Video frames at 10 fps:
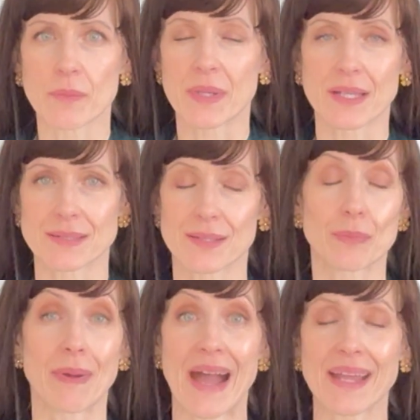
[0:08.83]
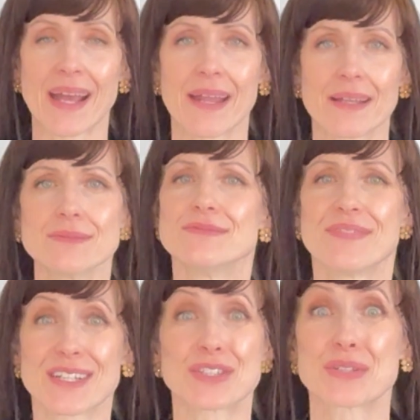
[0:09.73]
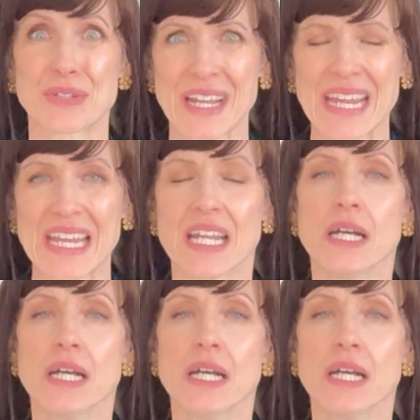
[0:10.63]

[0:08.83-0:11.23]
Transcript: because they're bad at it. In fact, you're great.